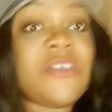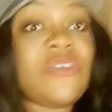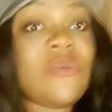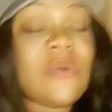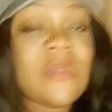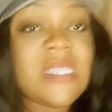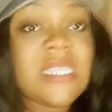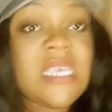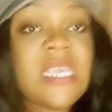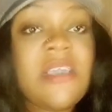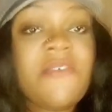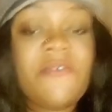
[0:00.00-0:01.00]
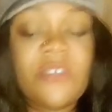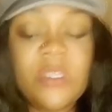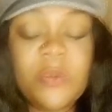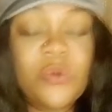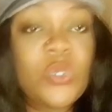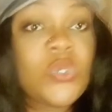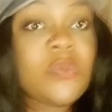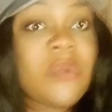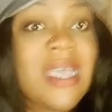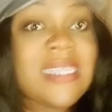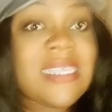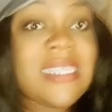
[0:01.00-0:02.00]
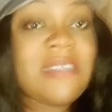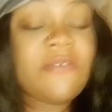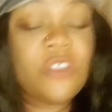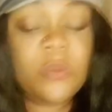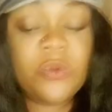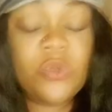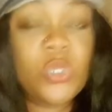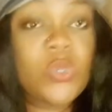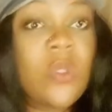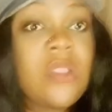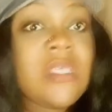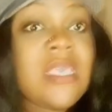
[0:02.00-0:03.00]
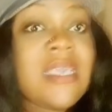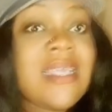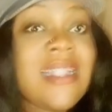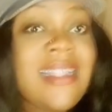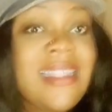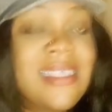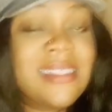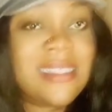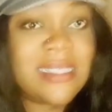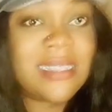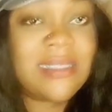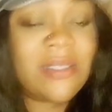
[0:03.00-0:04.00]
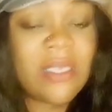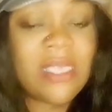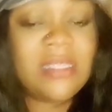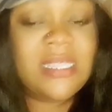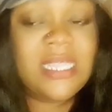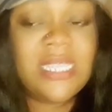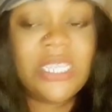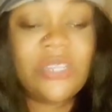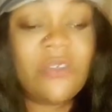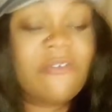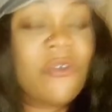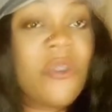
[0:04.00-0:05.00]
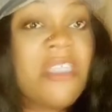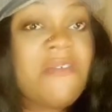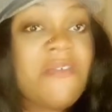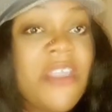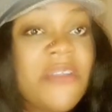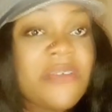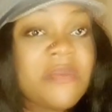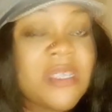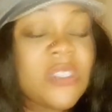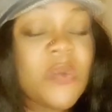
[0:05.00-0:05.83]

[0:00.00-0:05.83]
used for spiritual practice, for spiritual cleansing, sieging of your environment.